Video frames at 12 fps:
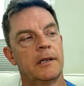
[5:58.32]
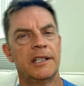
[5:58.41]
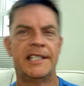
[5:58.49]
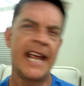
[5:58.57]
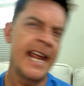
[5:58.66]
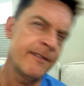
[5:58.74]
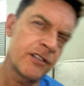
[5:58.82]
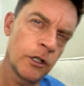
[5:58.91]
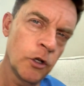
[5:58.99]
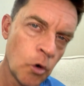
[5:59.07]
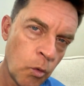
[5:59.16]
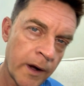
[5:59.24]
Dave's a
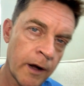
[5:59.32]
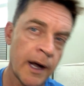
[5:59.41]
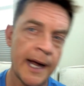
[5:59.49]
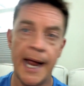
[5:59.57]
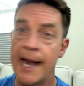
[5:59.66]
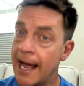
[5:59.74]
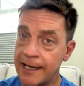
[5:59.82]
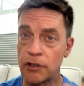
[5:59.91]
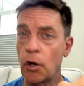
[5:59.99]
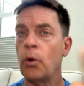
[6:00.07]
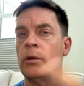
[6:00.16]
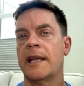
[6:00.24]
little weary. And I
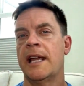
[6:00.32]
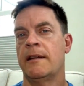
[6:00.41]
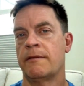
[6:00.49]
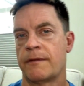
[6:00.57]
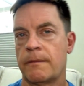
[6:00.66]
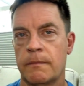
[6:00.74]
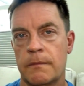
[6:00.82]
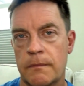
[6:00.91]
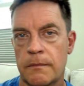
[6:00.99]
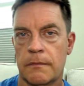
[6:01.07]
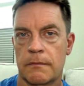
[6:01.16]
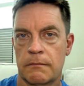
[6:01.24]
told Dave,
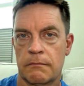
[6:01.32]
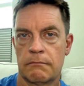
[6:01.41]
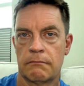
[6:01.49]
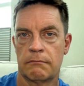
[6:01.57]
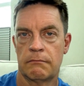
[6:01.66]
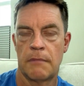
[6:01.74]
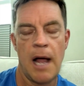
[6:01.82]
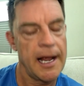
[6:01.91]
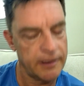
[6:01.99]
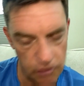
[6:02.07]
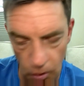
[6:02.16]
I